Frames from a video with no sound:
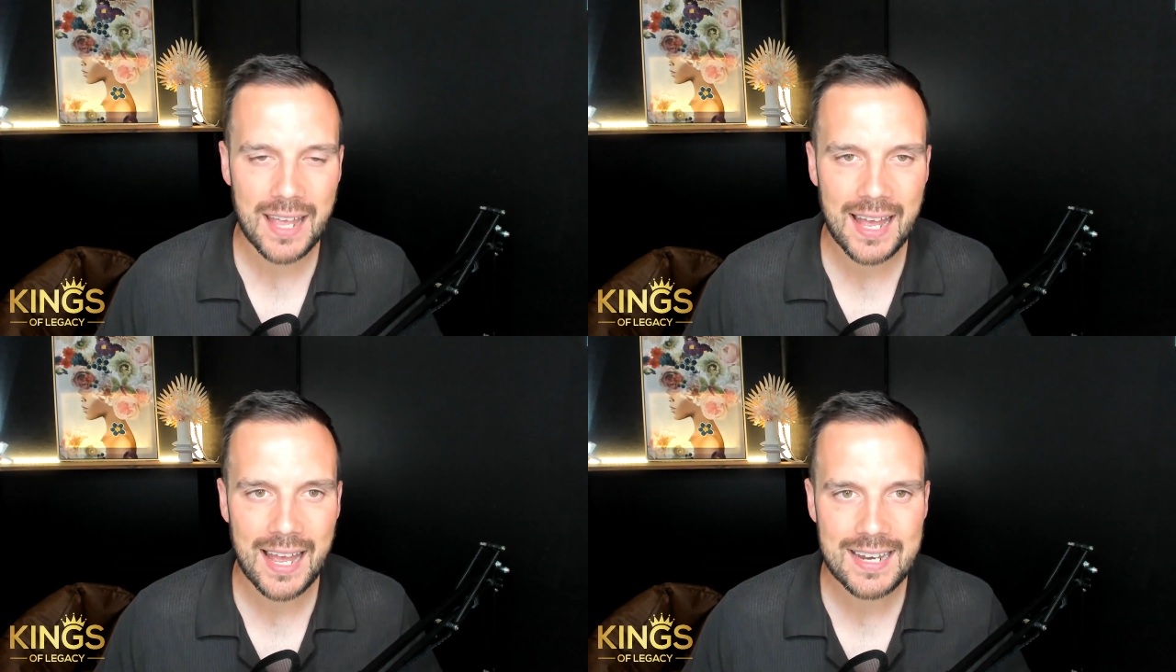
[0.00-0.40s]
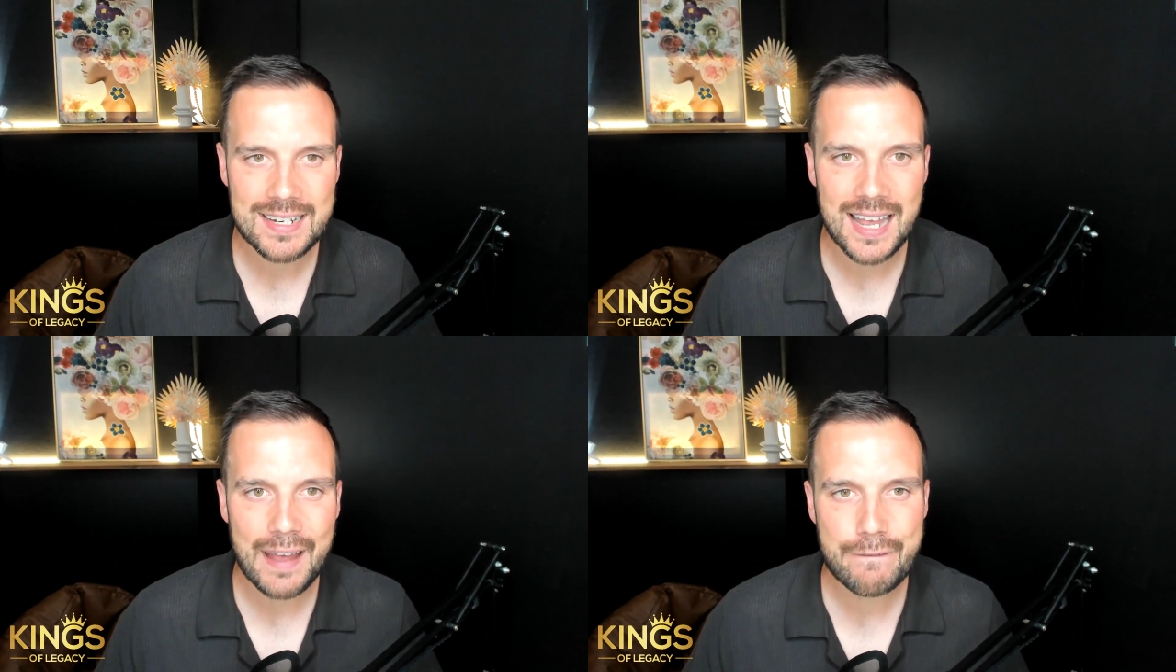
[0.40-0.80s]
and
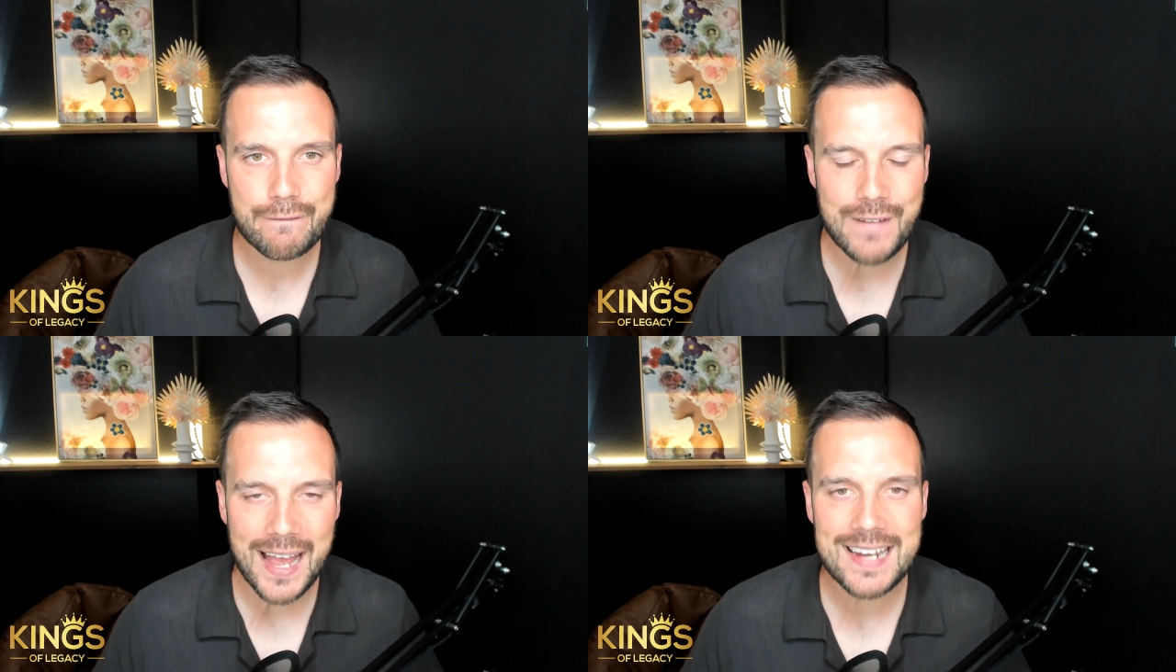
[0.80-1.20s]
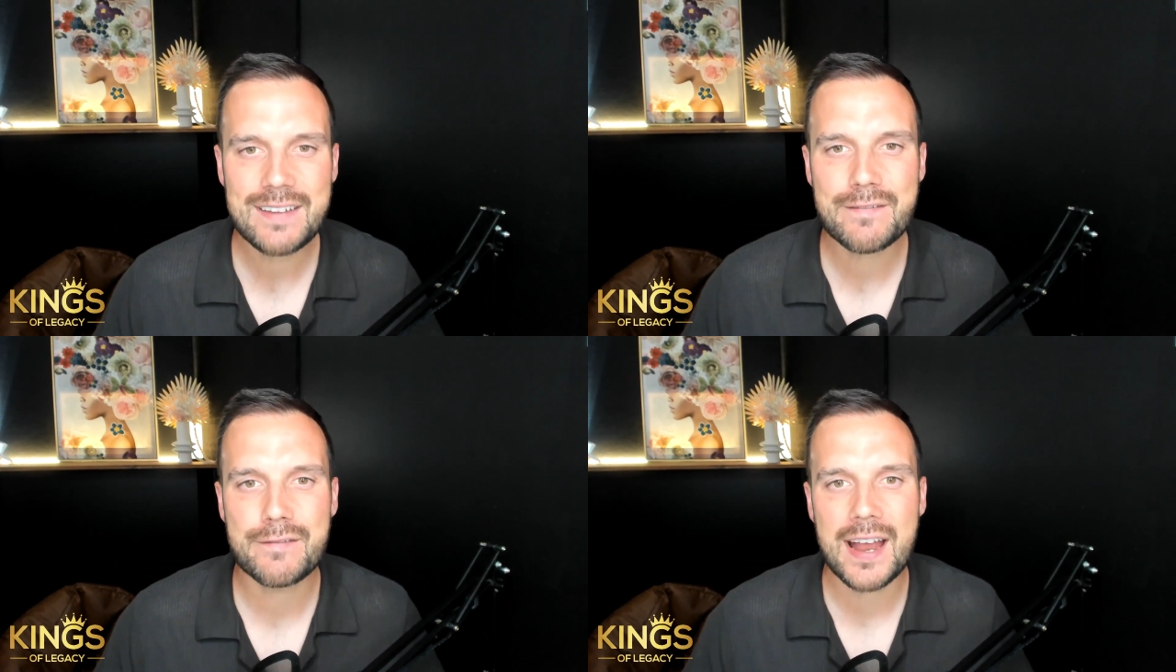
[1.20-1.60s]
i find
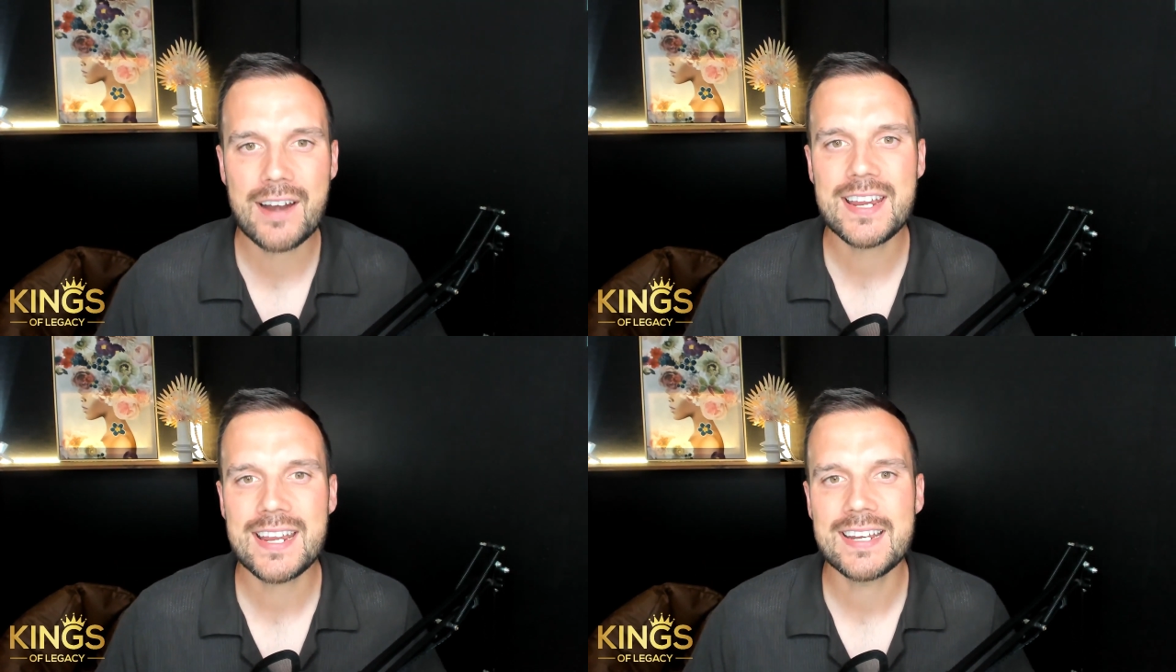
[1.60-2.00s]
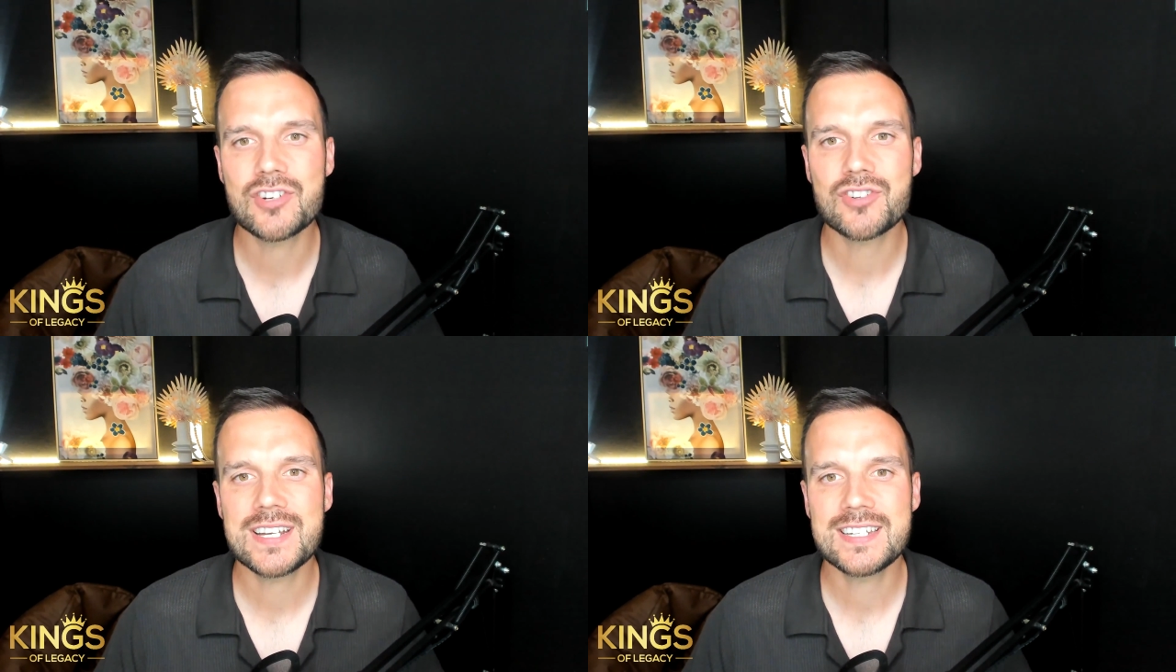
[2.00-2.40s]
it very
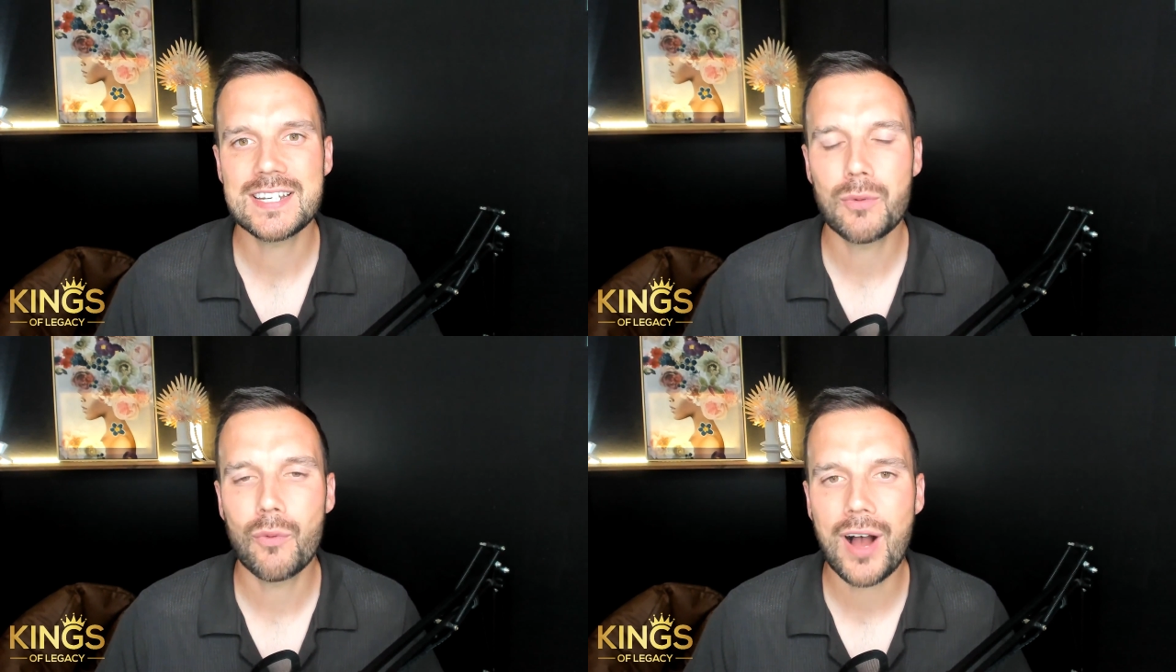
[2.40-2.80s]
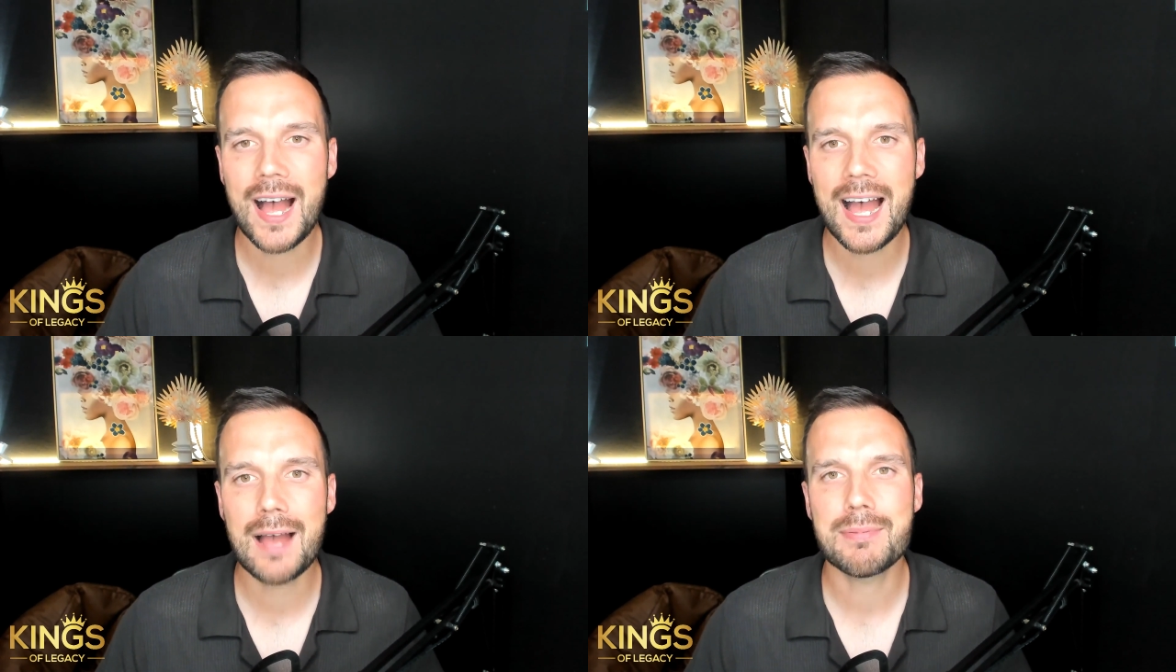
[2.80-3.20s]
interesting what
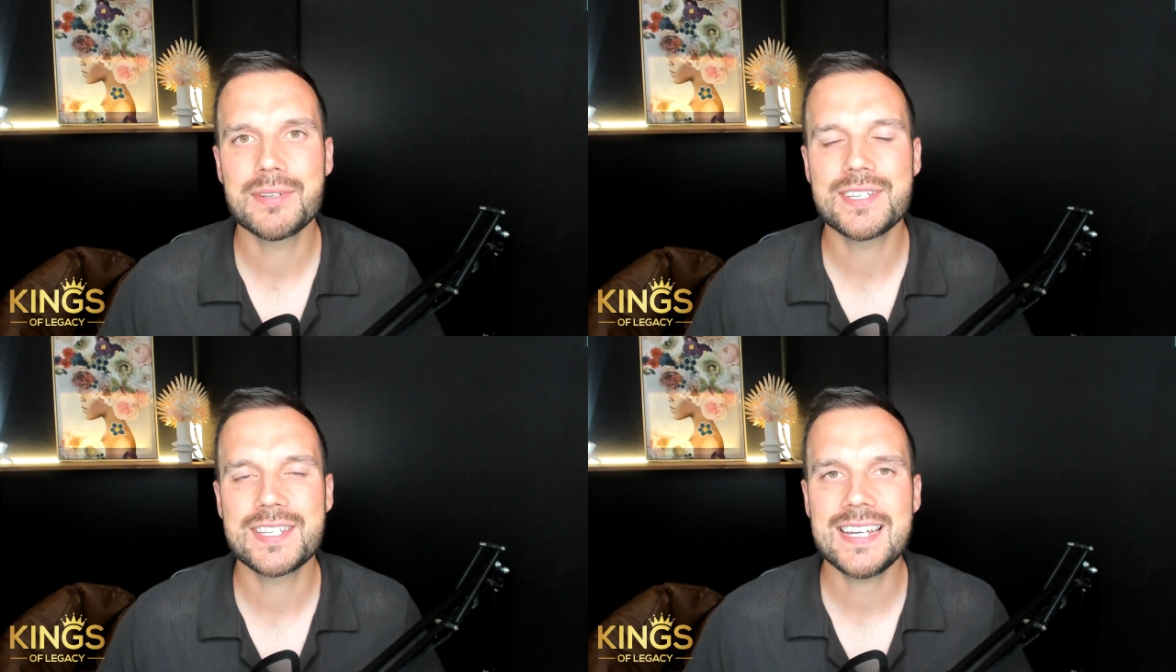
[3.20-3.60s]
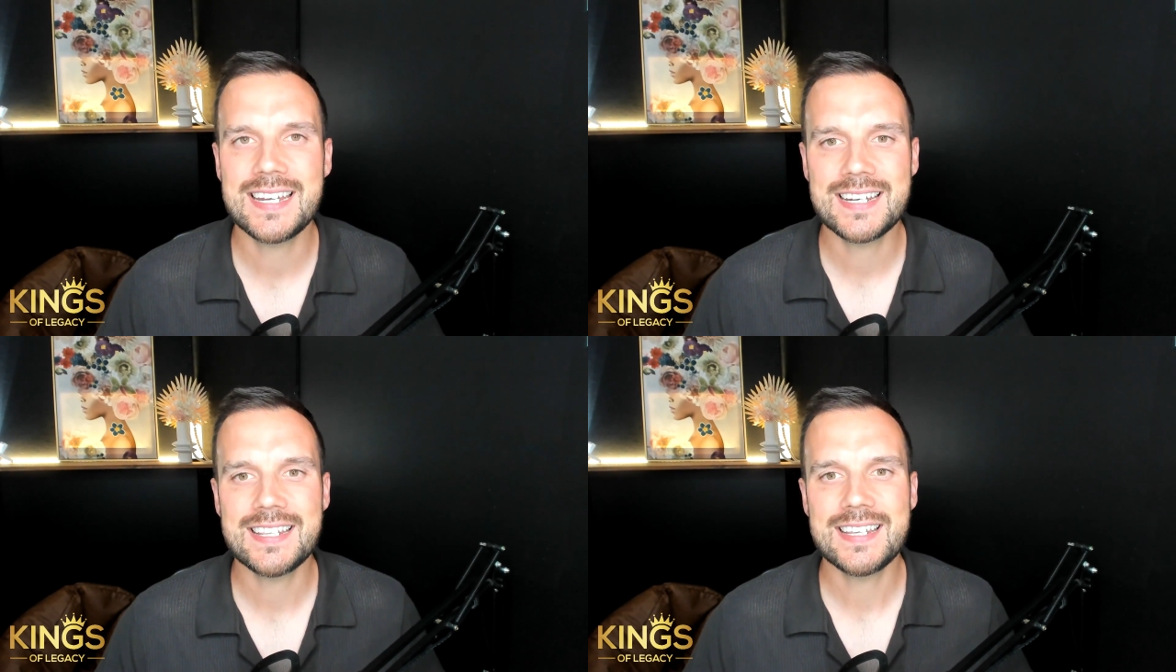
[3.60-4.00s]
happens
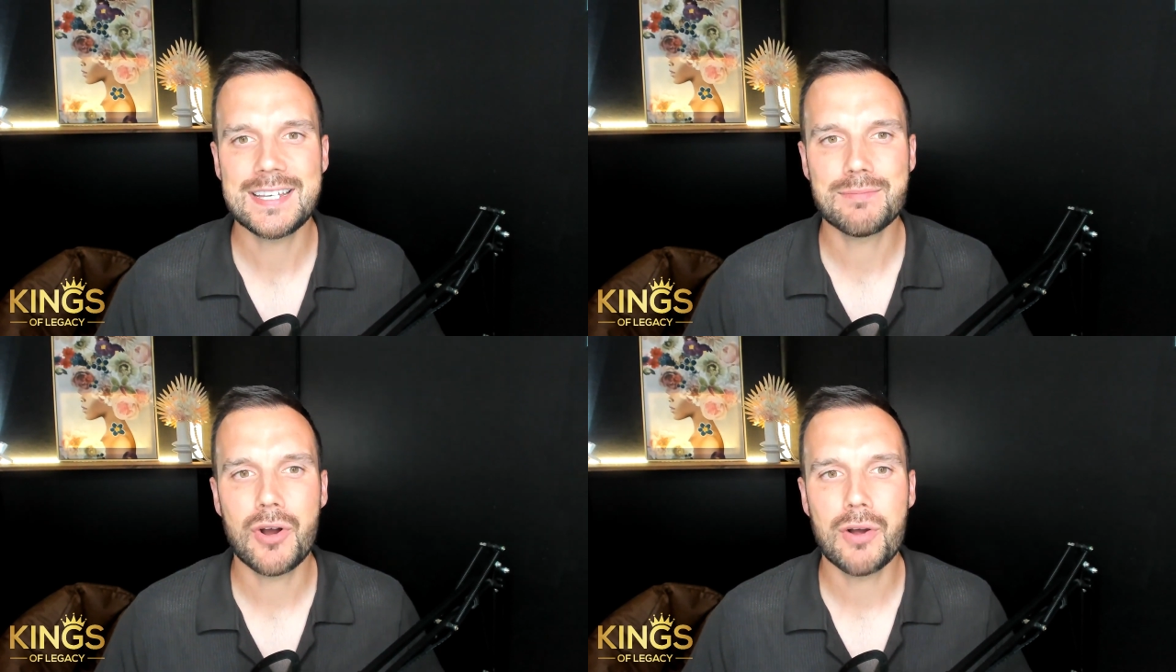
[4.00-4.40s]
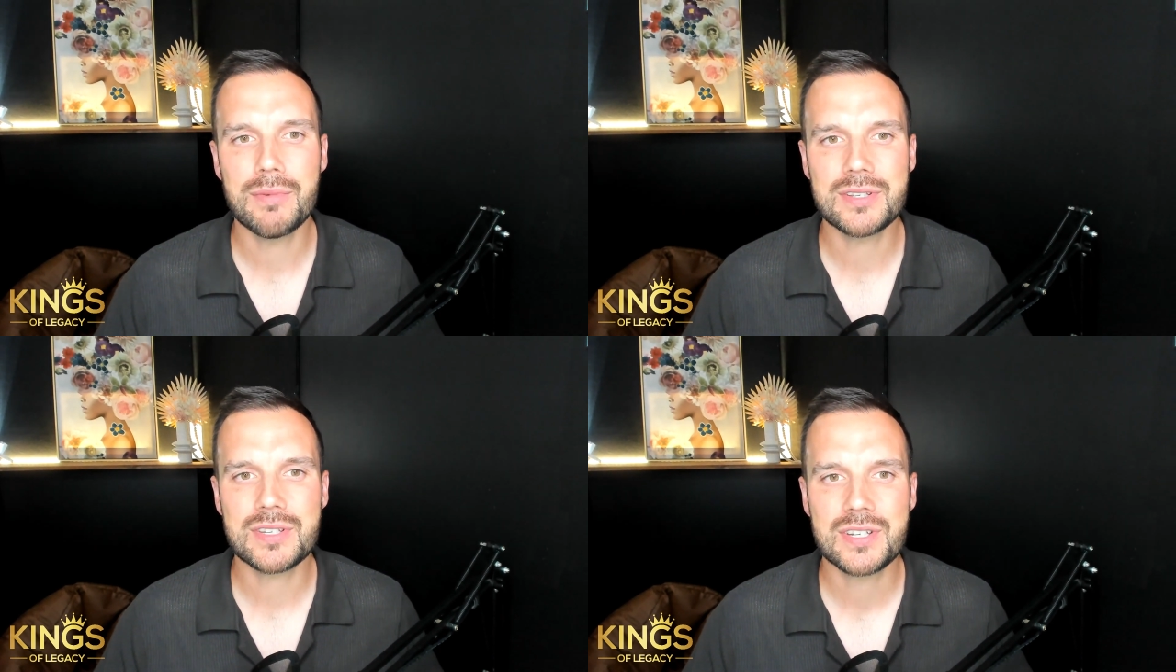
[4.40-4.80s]
in these
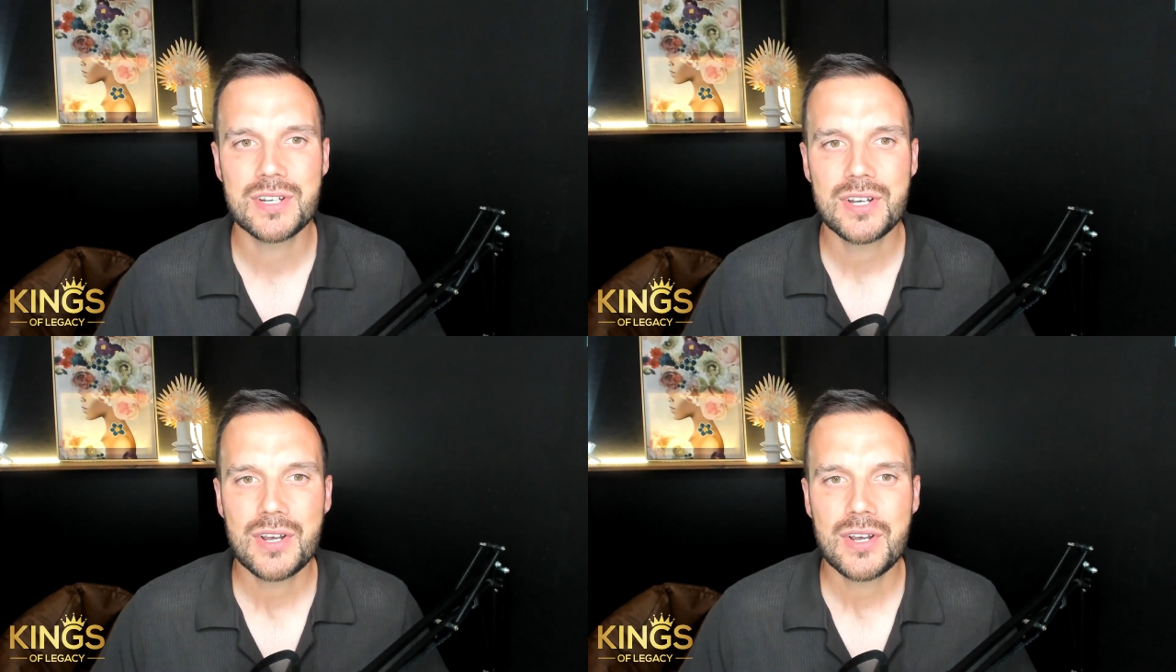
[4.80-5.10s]
moments